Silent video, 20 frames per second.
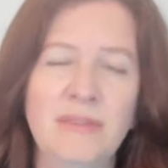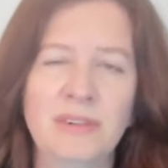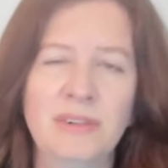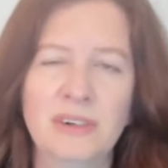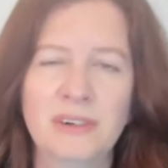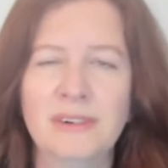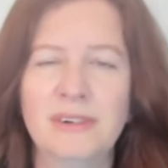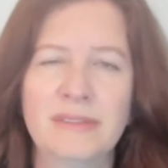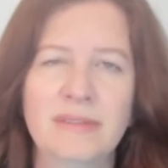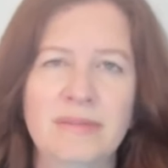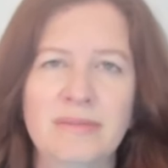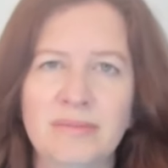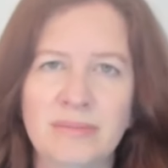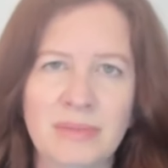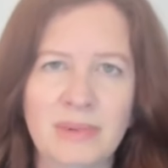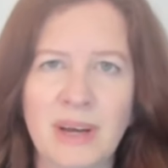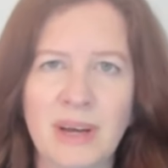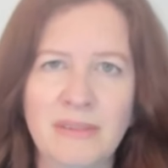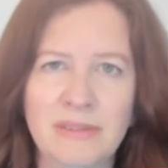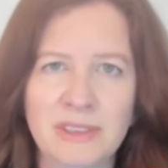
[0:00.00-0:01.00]
for
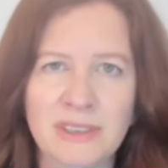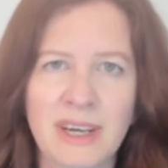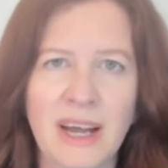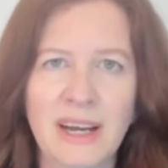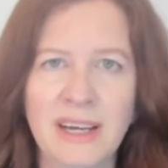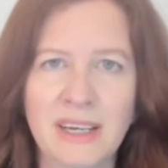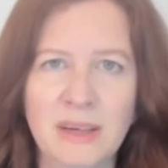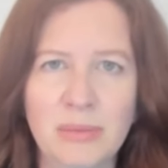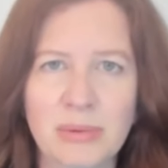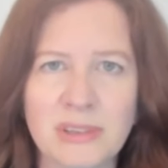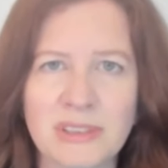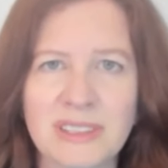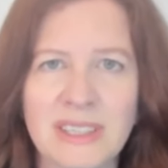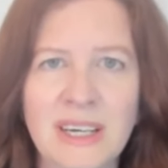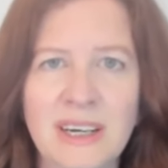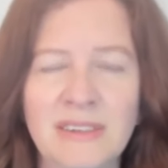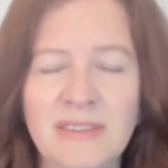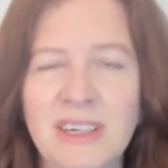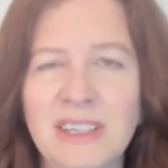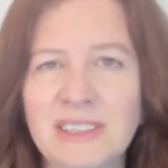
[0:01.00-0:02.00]
whatever
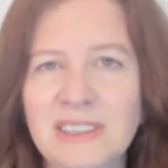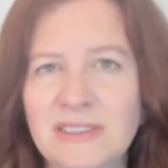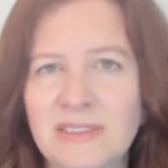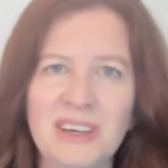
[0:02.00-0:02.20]
90% of us.